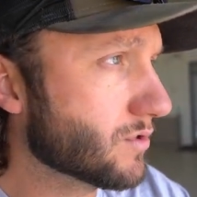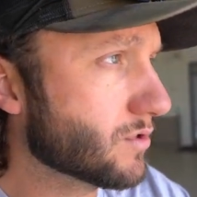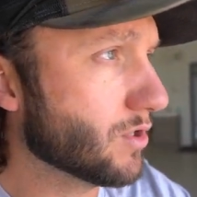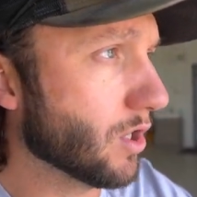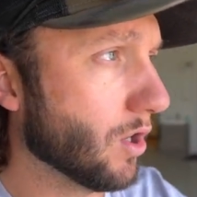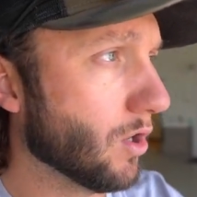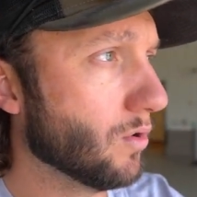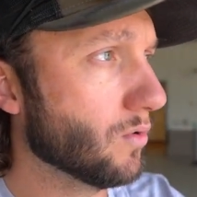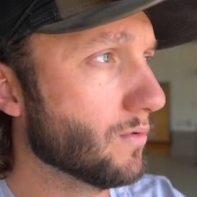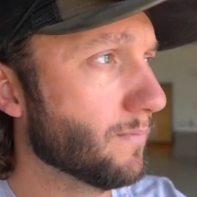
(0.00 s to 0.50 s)

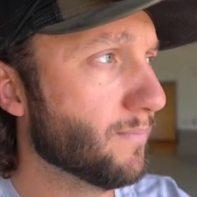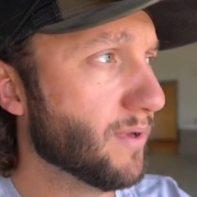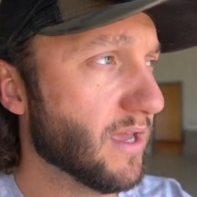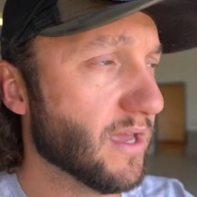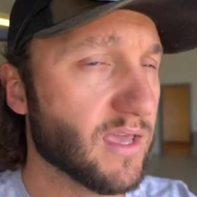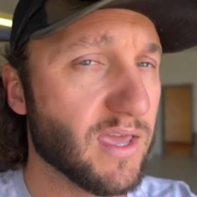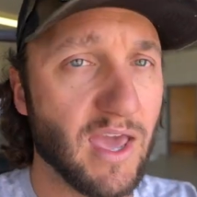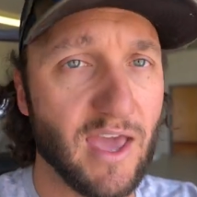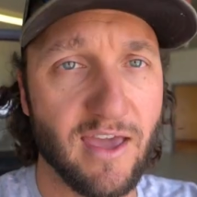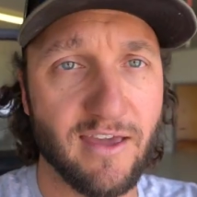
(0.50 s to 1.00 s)
Don't be
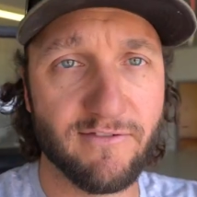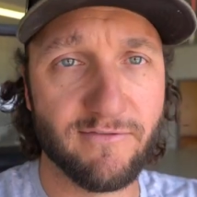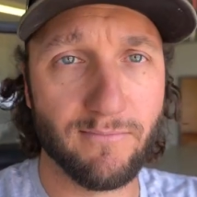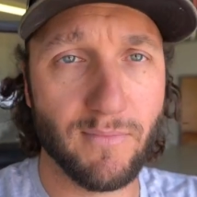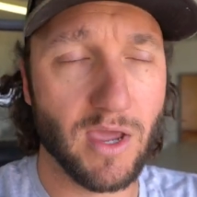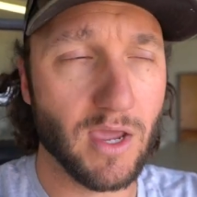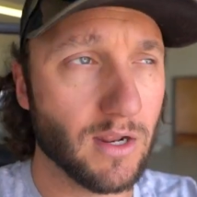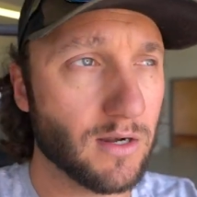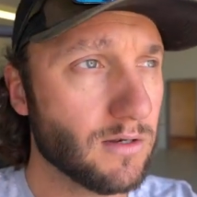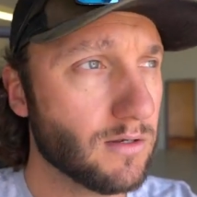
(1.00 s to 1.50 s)
a
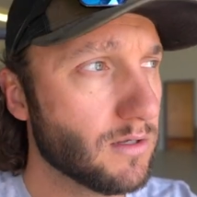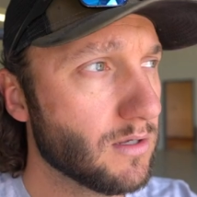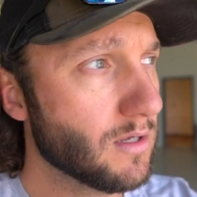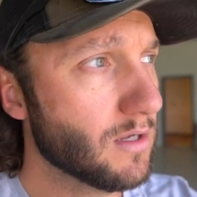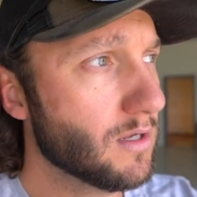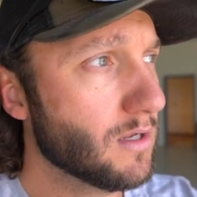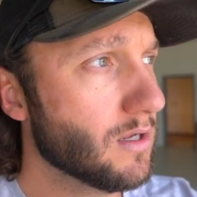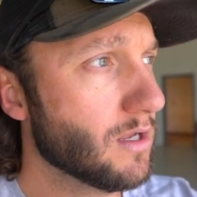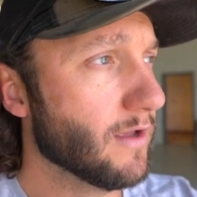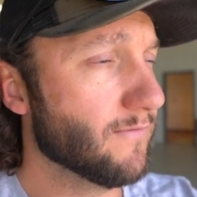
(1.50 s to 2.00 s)
caveman.
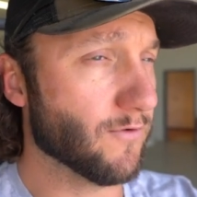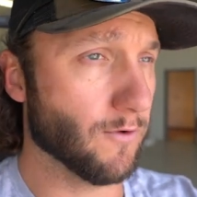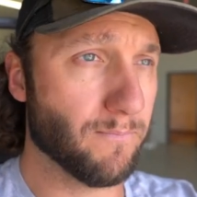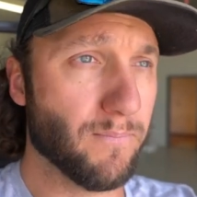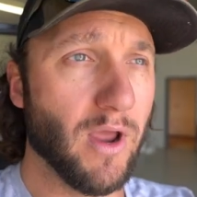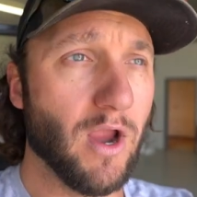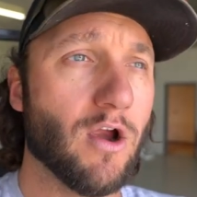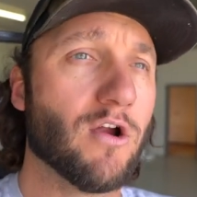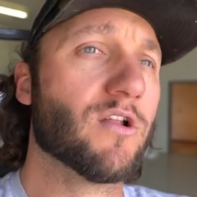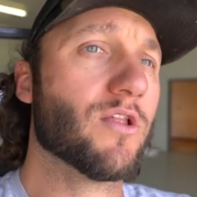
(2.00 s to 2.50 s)
If your
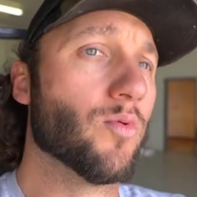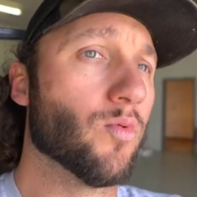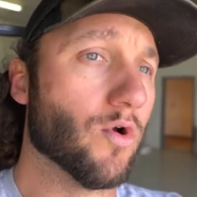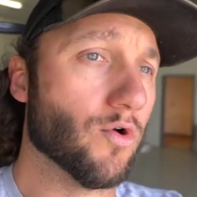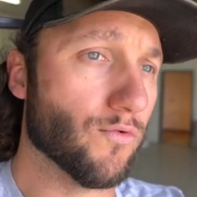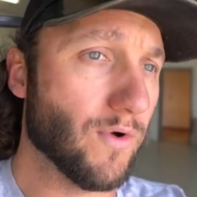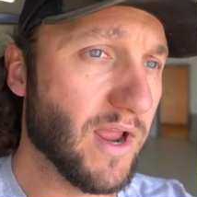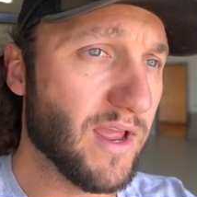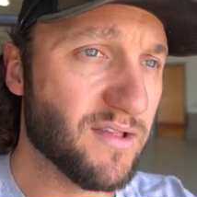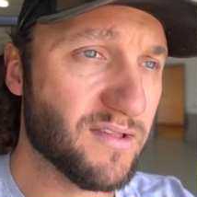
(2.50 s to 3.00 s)
parents were
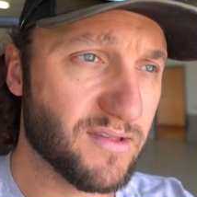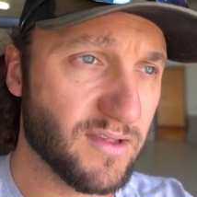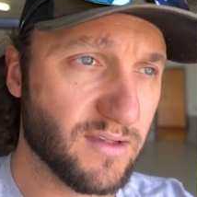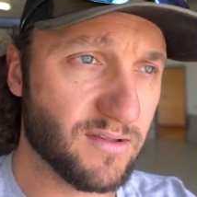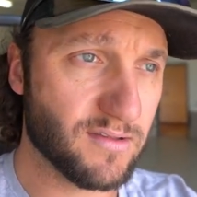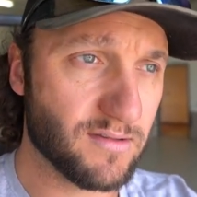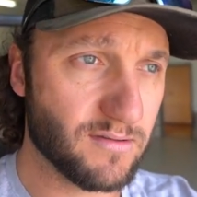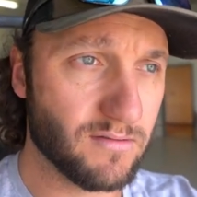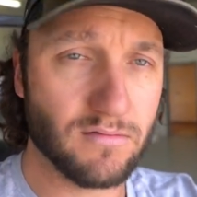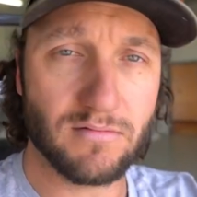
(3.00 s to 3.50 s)

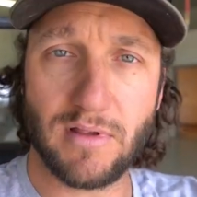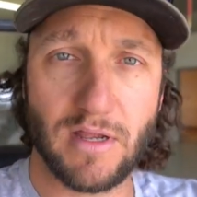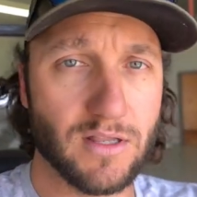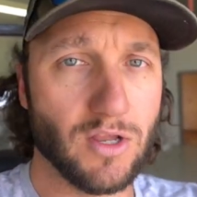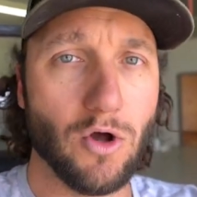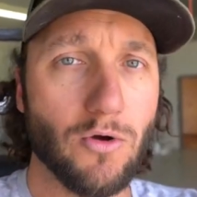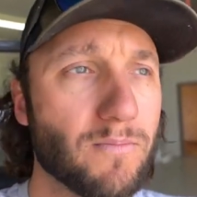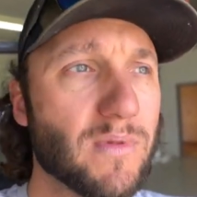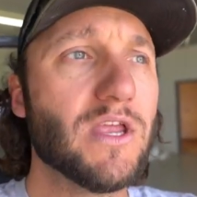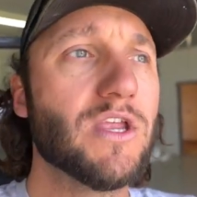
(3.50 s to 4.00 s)
racist, that
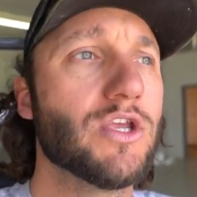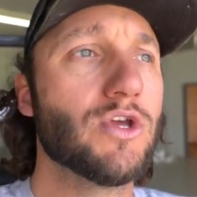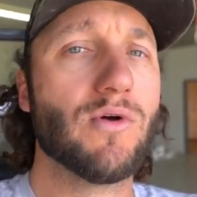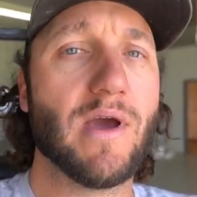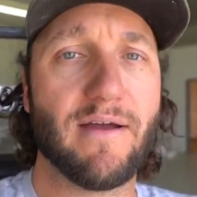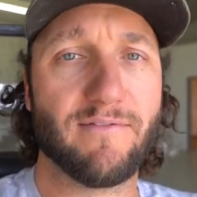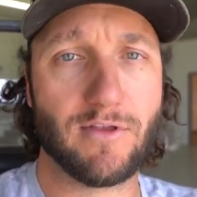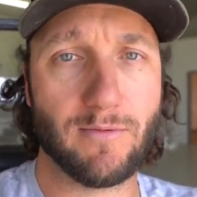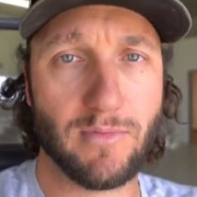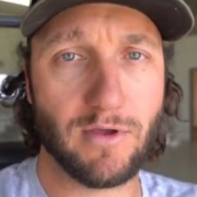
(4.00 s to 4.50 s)
don't mean you
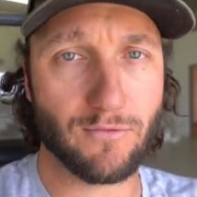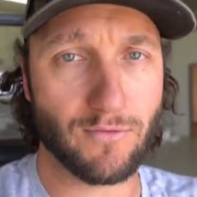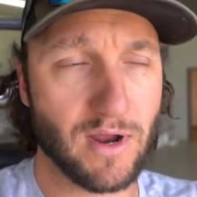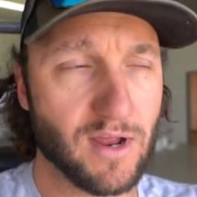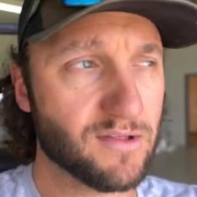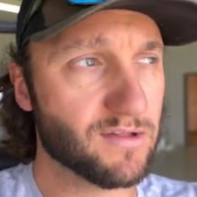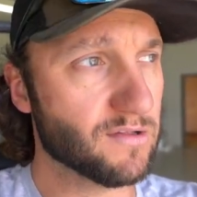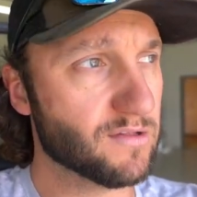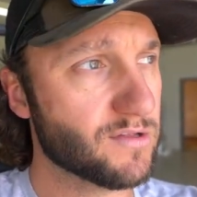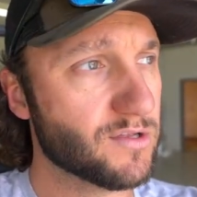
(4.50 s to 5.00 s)
have to be
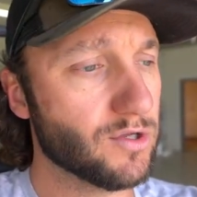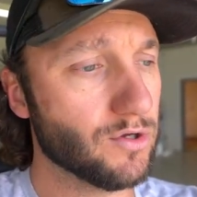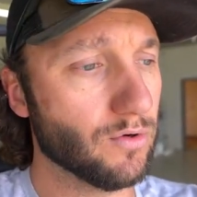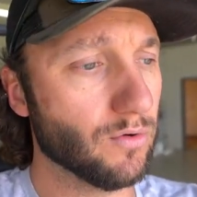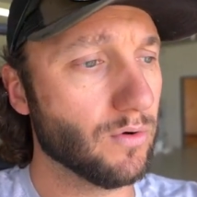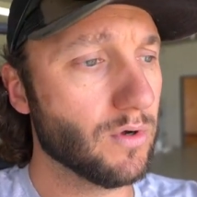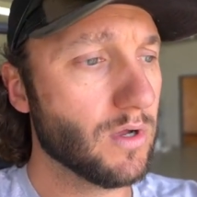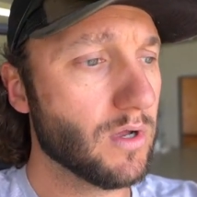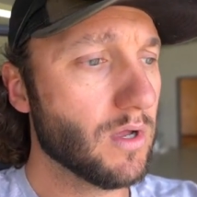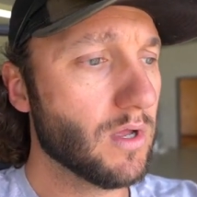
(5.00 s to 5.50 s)
racist
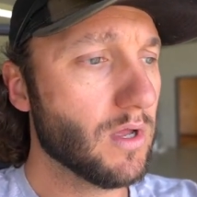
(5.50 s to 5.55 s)
too.